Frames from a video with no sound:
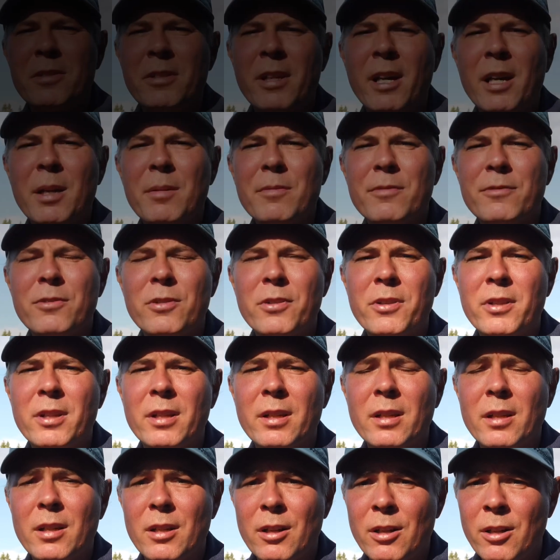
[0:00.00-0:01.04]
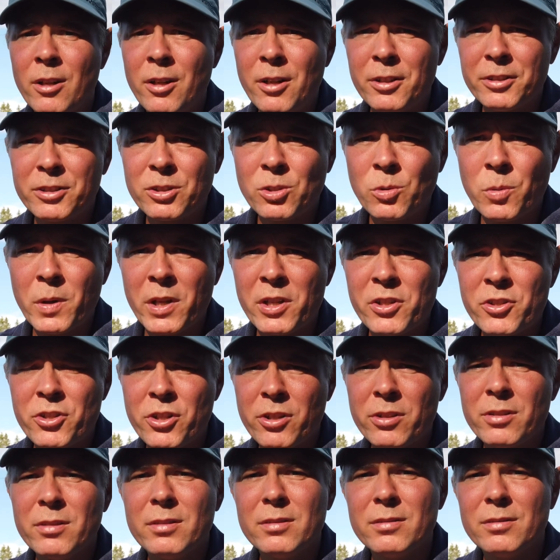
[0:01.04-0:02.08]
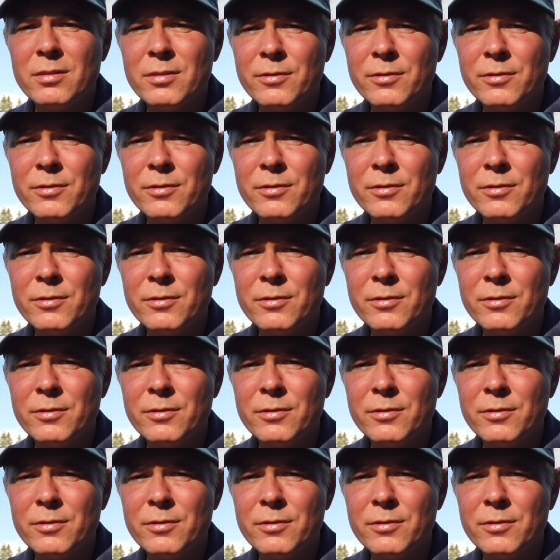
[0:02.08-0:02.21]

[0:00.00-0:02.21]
Time for the last question